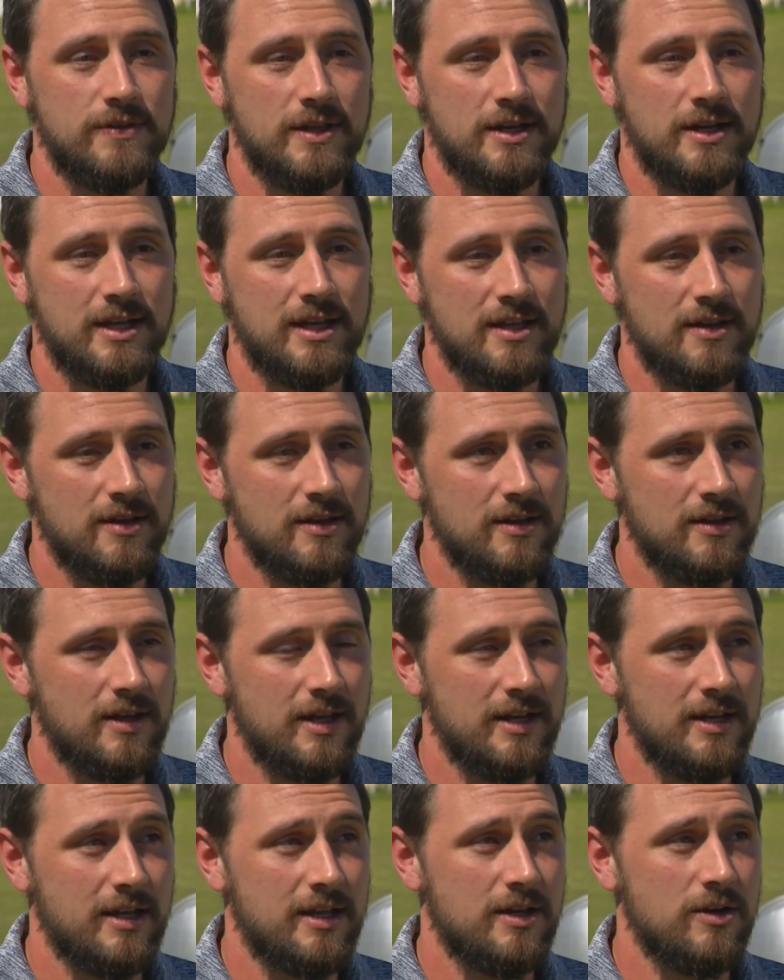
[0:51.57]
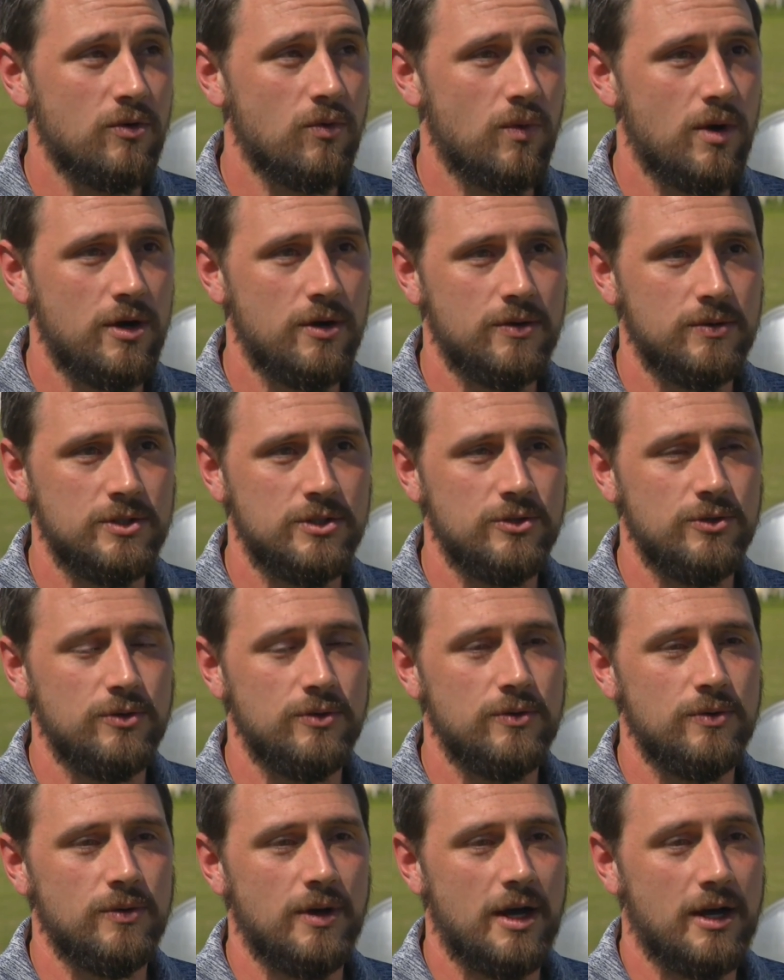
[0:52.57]
that it can, it can grow
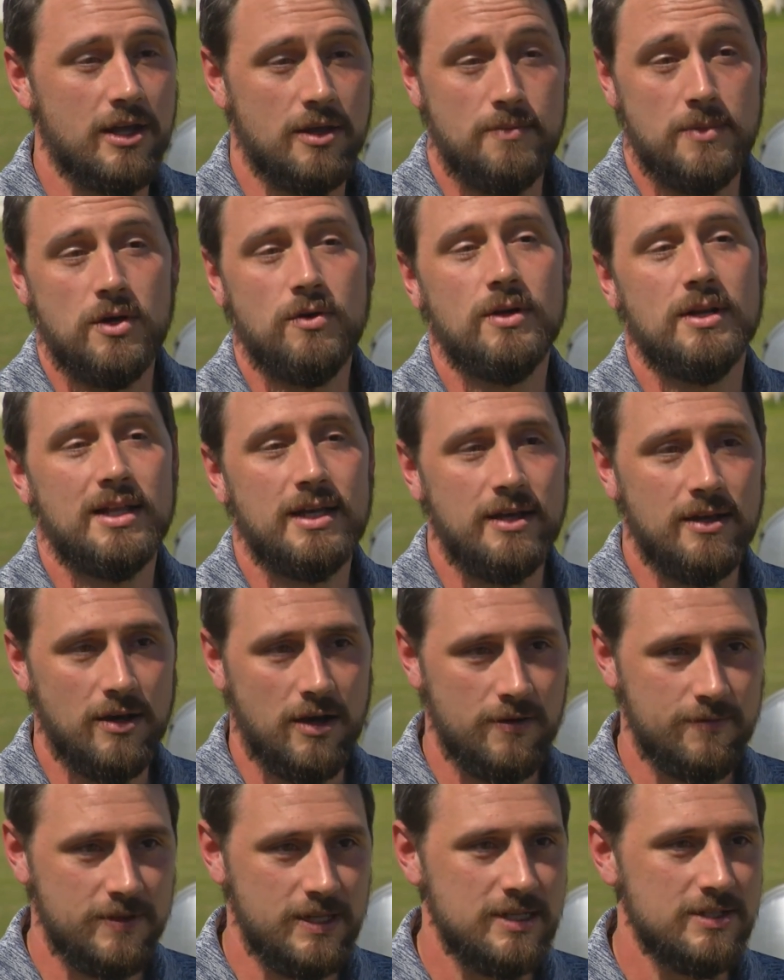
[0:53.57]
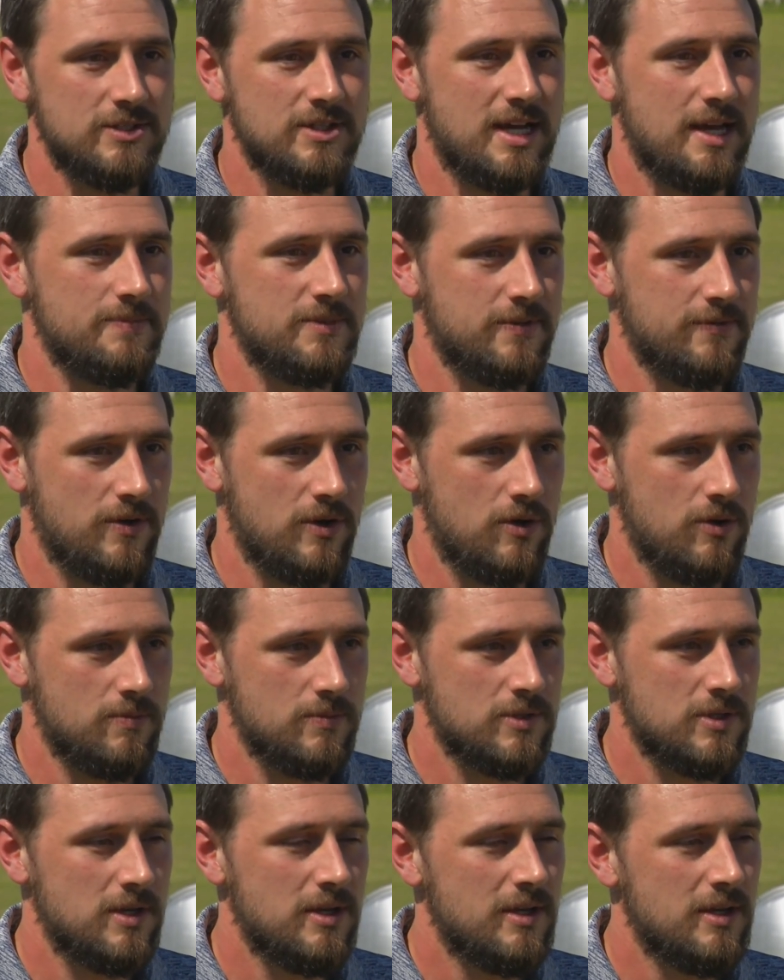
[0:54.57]
to a community of these types of
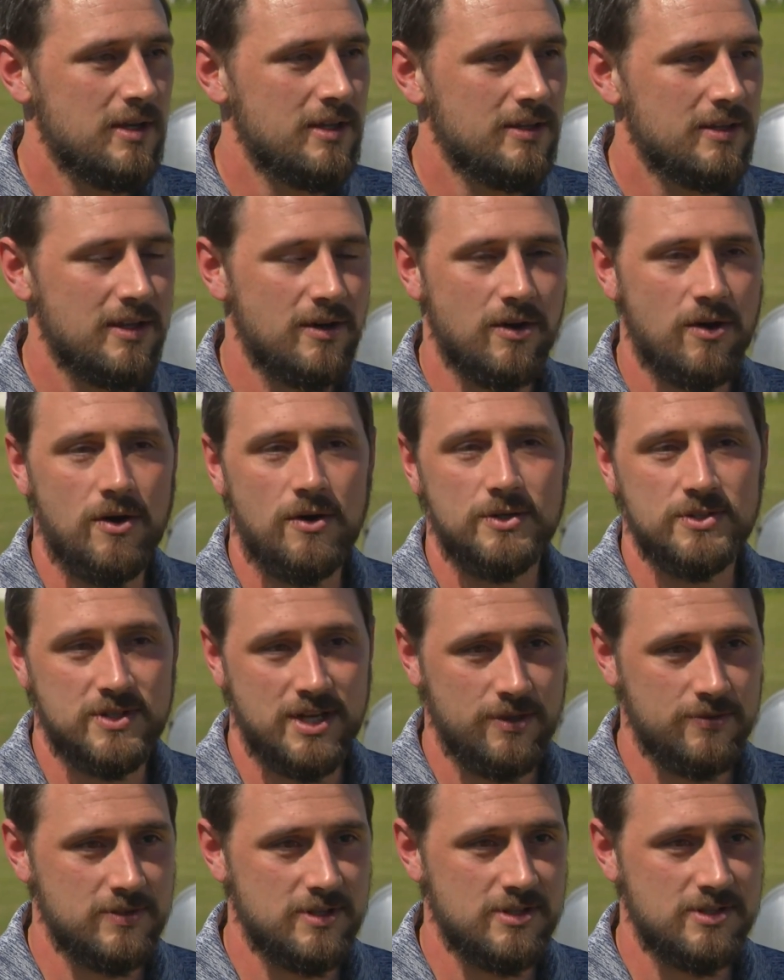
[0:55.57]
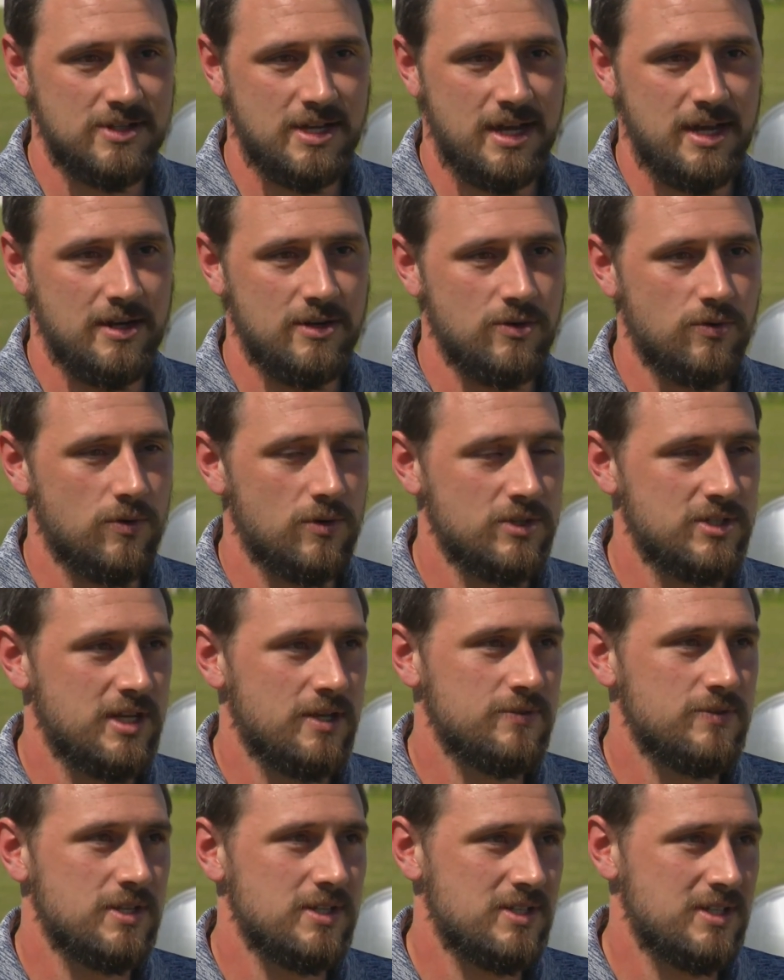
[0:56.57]
homes that are all self sustained or
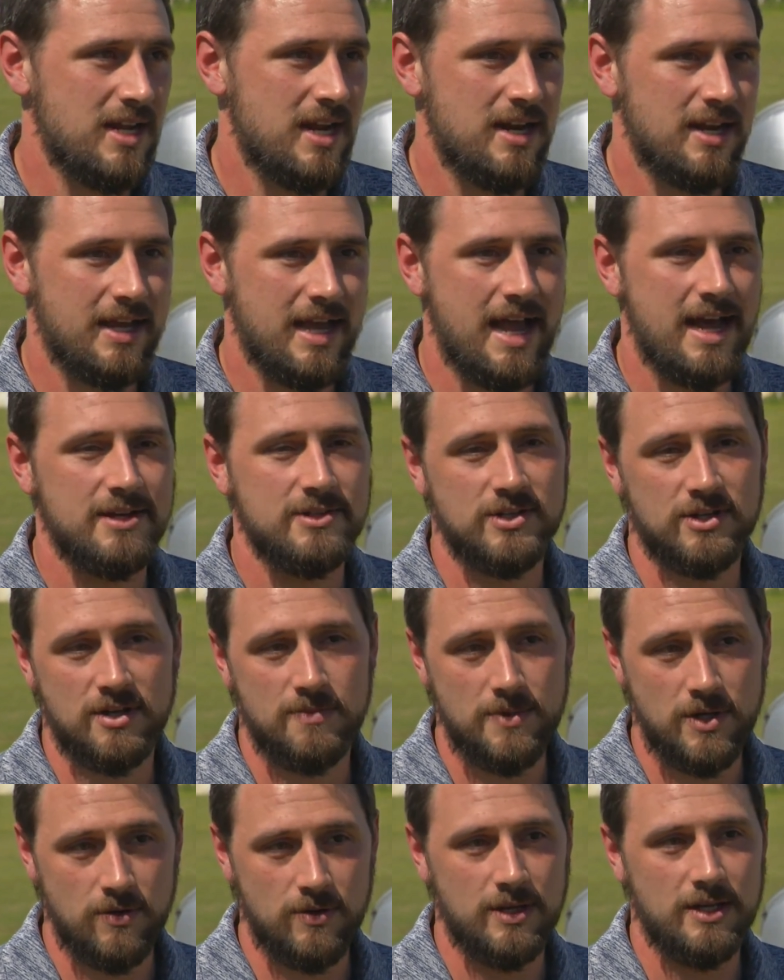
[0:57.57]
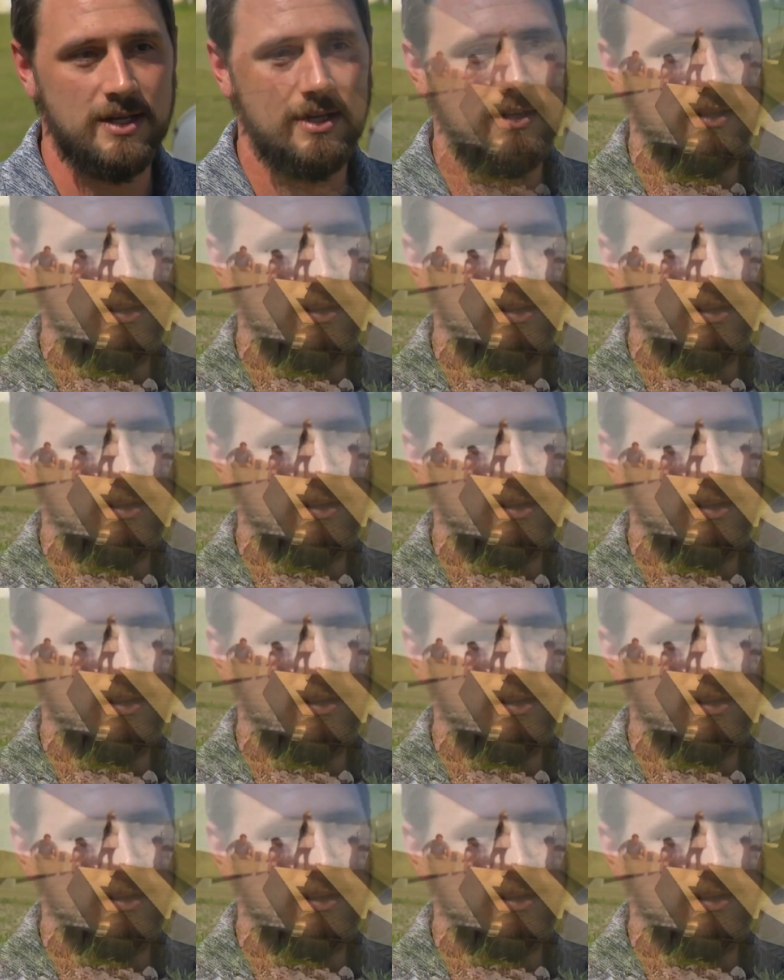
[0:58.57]
self sustaining as a community.